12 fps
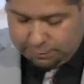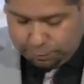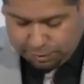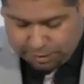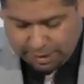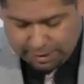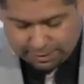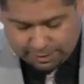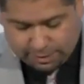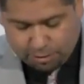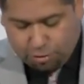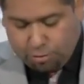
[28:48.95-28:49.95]
Verse 9, it
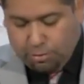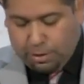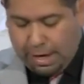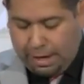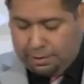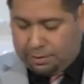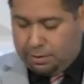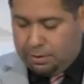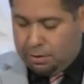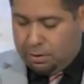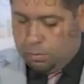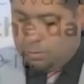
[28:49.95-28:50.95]
says, The true light, which